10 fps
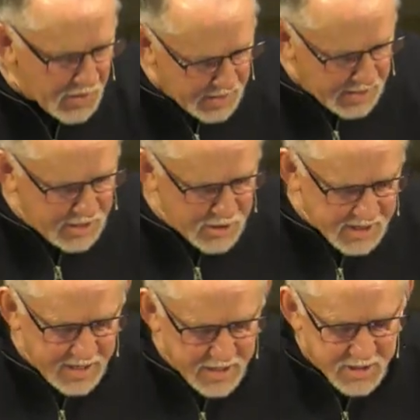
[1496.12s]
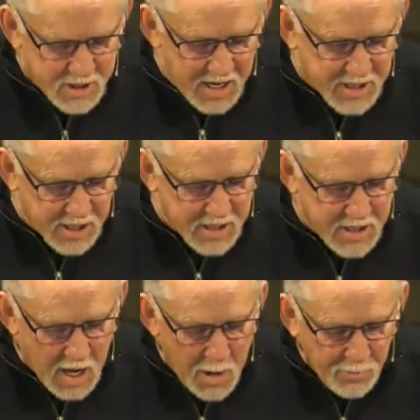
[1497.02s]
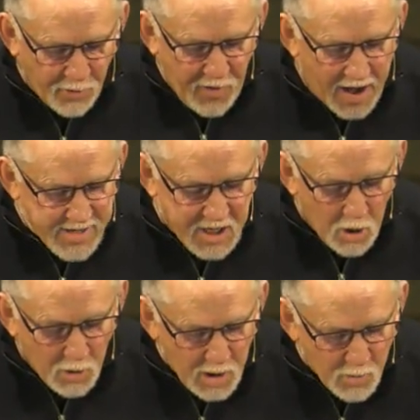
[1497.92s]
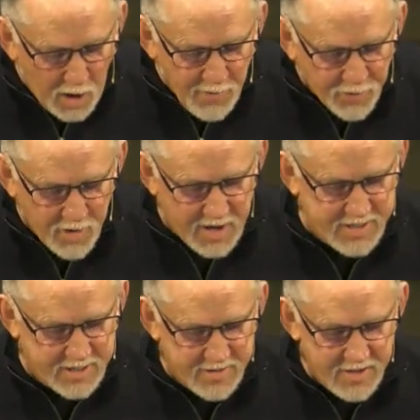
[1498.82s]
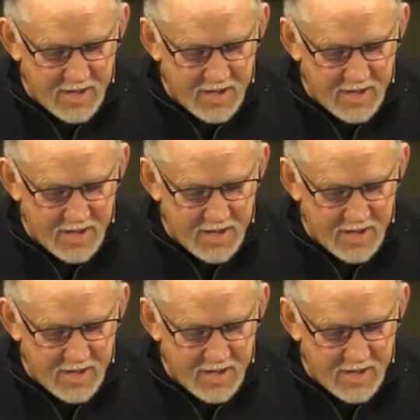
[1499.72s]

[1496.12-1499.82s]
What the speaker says: You see, Jesus provides the only way for us.